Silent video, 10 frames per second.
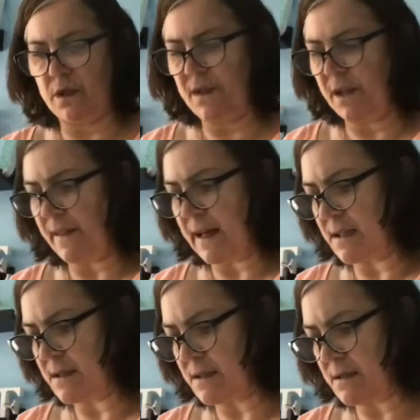think
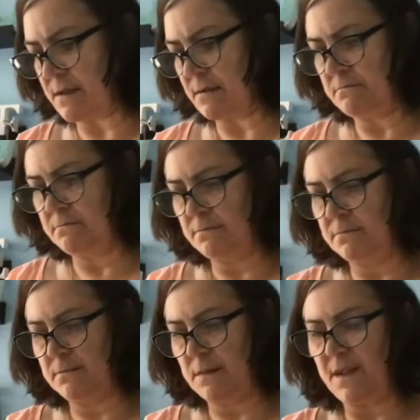that's
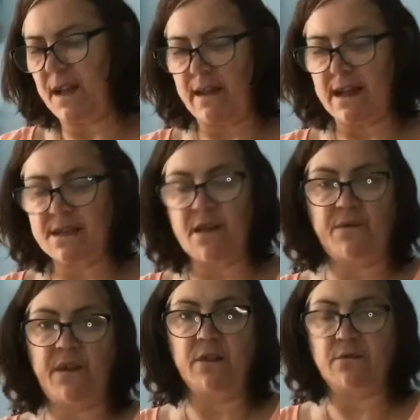a
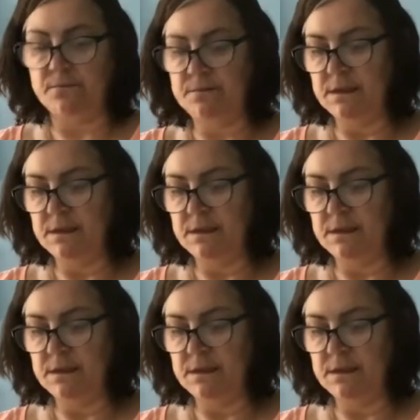fail.